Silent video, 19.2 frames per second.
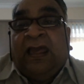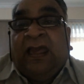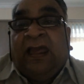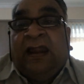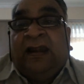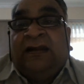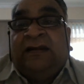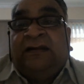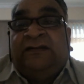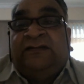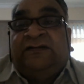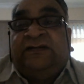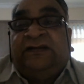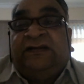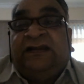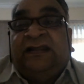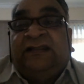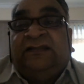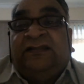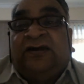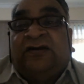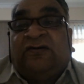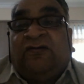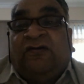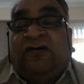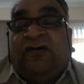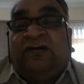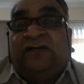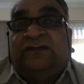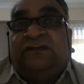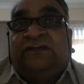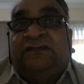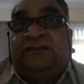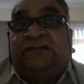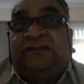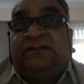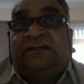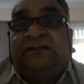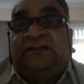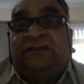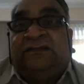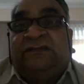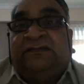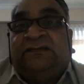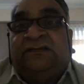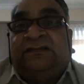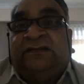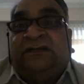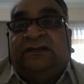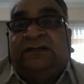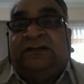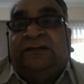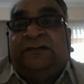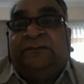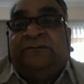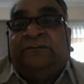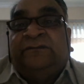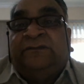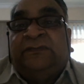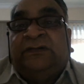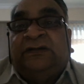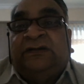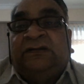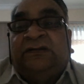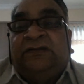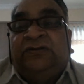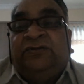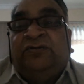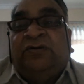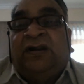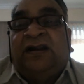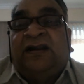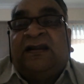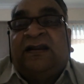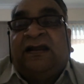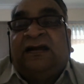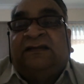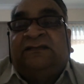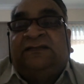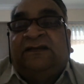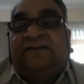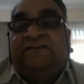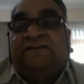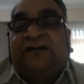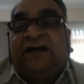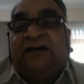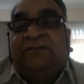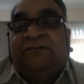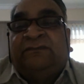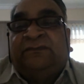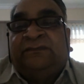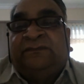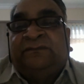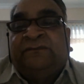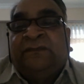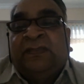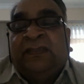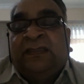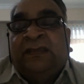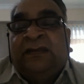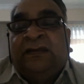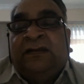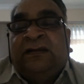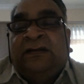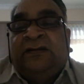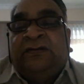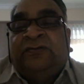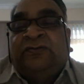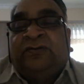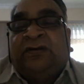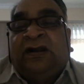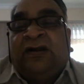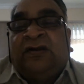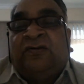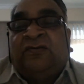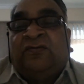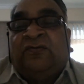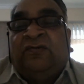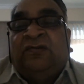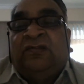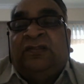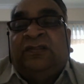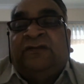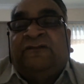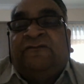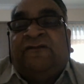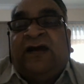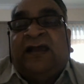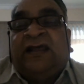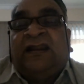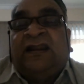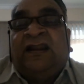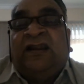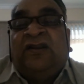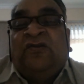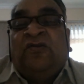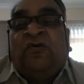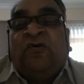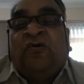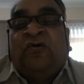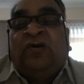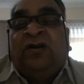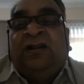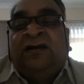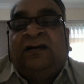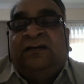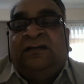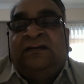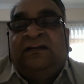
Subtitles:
And in treating the cause, newer drugs have come to control the viral load,